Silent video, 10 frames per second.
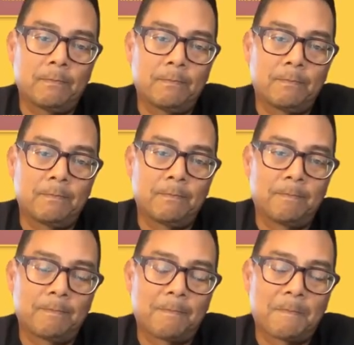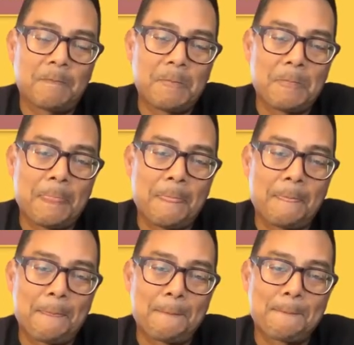
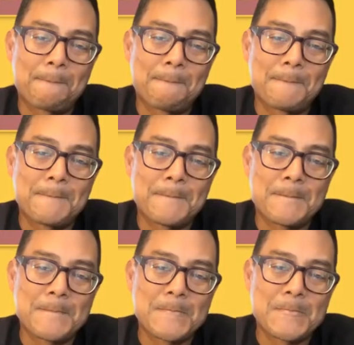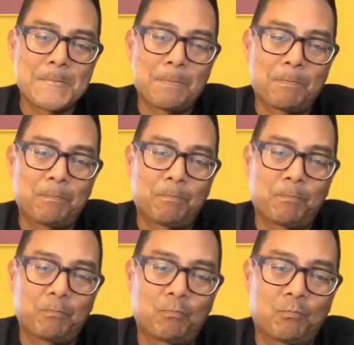
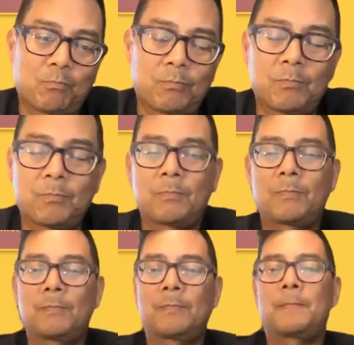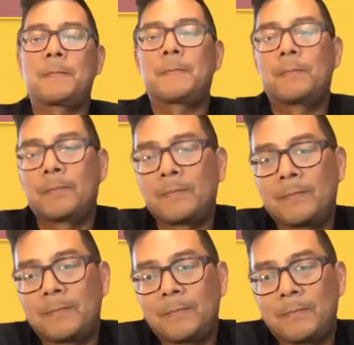
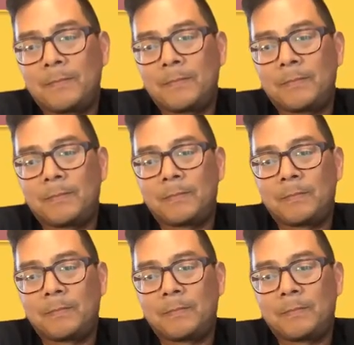[no speech]